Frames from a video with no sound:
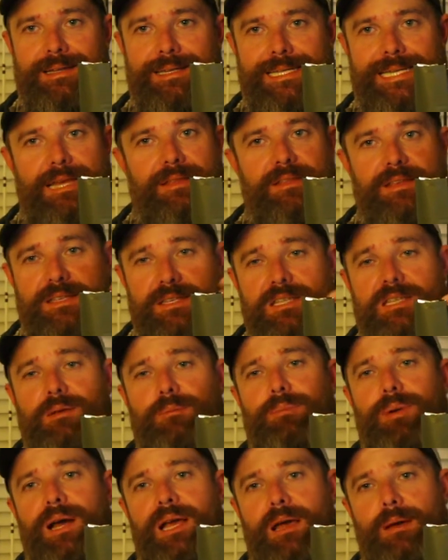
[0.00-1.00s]
Now this is a
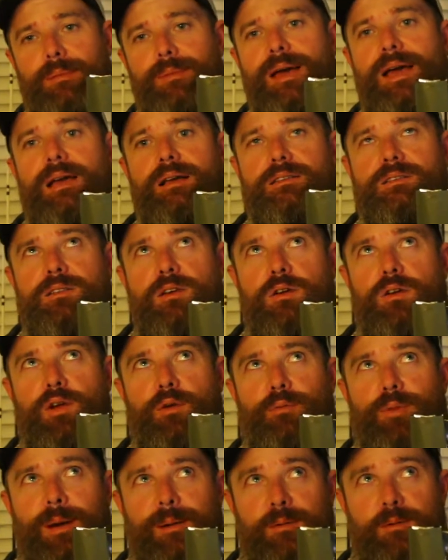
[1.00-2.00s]
bug out bag, so
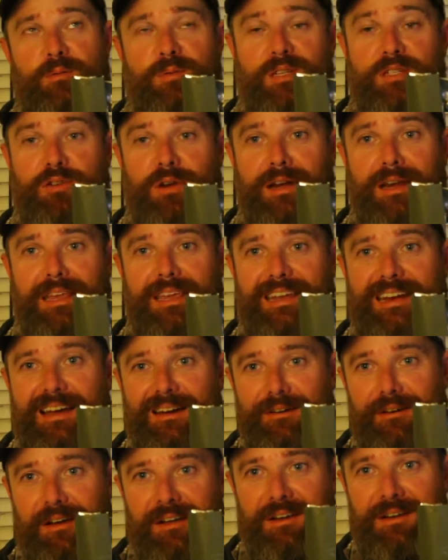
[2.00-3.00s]
you're probably trying to get
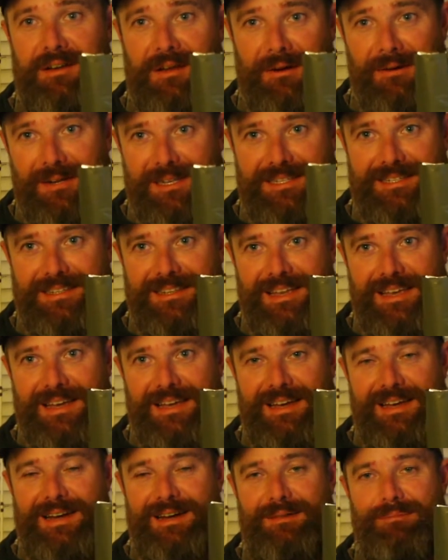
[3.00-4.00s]
out unnoticed.
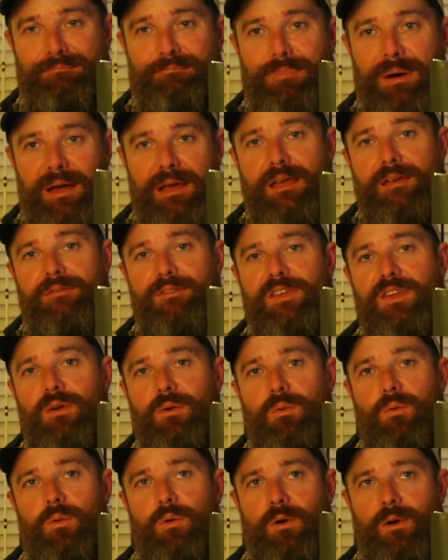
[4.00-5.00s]
But if
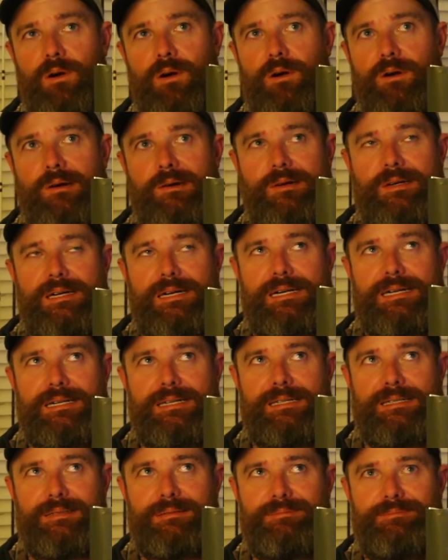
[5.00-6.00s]
you were,
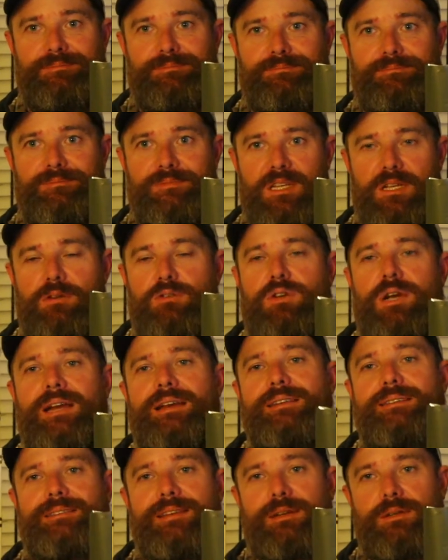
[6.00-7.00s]
trying
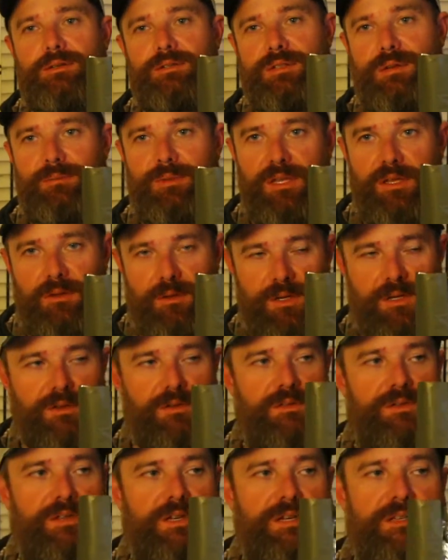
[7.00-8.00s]
to signal somebody, you could
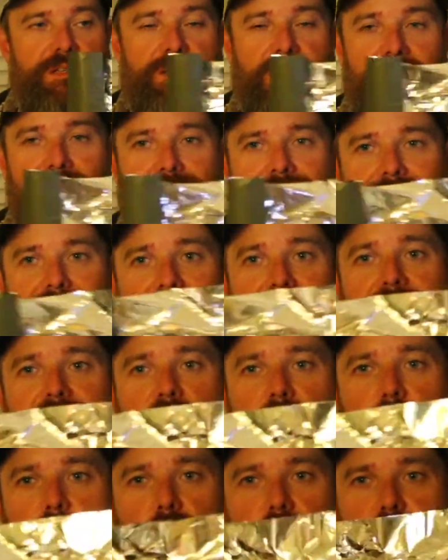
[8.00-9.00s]
use this. And
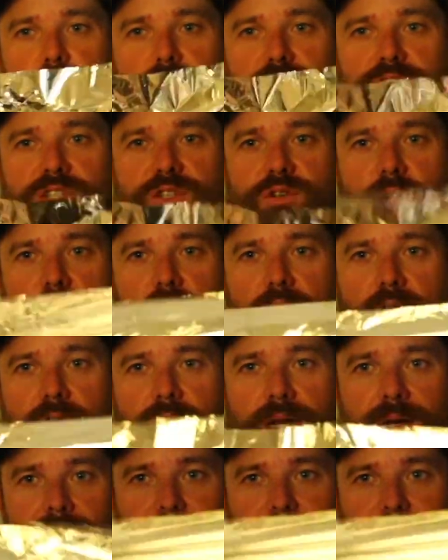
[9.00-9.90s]
they're ultra strong.